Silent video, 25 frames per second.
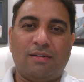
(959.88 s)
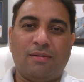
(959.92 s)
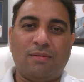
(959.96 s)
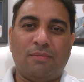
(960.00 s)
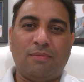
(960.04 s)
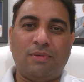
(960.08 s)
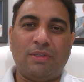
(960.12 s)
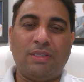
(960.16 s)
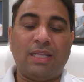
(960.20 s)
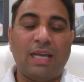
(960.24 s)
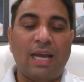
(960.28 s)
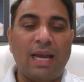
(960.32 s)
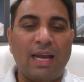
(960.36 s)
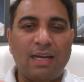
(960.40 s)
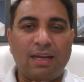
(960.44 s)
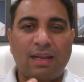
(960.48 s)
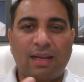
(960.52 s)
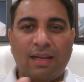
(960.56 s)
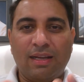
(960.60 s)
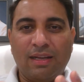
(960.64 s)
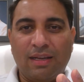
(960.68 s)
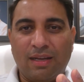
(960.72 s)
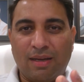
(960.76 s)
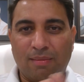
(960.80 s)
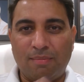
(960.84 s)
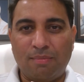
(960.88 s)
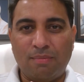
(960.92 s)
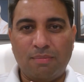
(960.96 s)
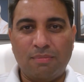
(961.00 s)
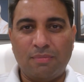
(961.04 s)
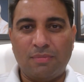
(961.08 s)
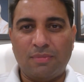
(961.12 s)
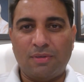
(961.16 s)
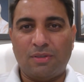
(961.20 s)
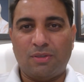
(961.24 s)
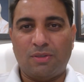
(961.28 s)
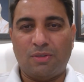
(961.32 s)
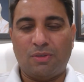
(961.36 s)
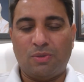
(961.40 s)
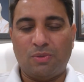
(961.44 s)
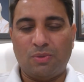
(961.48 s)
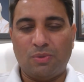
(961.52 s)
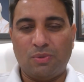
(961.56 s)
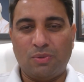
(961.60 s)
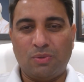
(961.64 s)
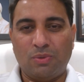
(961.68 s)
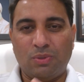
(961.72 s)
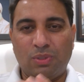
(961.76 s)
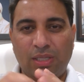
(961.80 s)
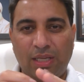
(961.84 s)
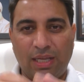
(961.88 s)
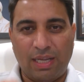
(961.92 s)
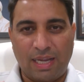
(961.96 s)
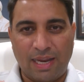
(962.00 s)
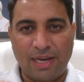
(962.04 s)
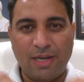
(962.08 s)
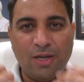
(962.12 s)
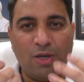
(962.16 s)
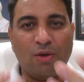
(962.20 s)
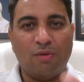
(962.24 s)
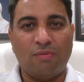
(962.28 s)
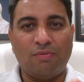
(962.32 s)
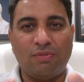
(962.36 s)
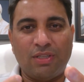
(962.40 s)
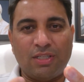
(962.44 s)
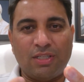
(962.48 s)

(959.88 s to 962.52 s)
with that, I come to the end of